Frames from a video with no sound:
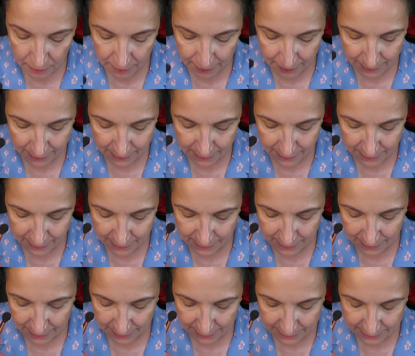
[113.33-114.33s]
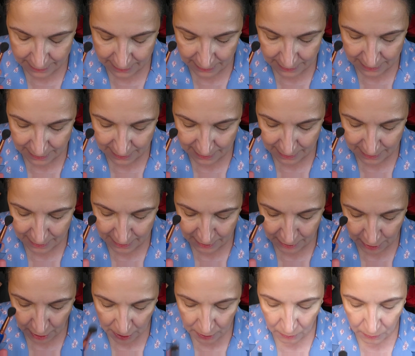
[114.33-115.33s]
And it's
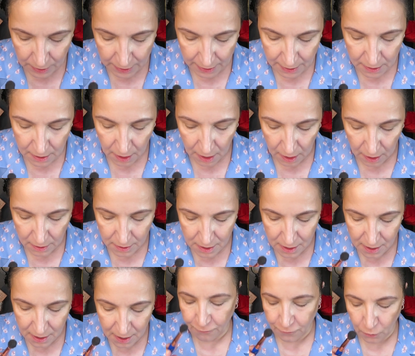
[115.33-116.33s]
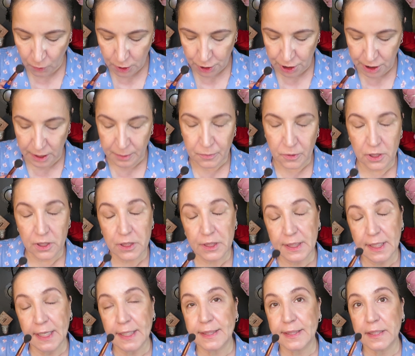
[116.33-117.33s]
not only got 4
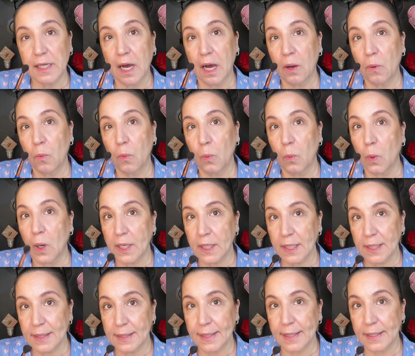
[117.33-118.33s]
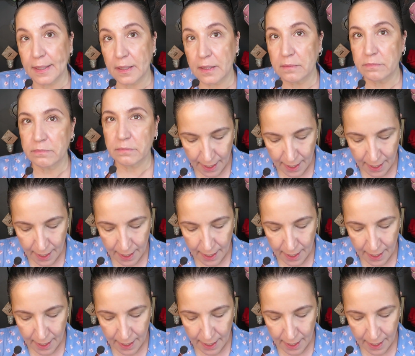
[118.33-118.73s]
shimmers, it's got 1 glitter,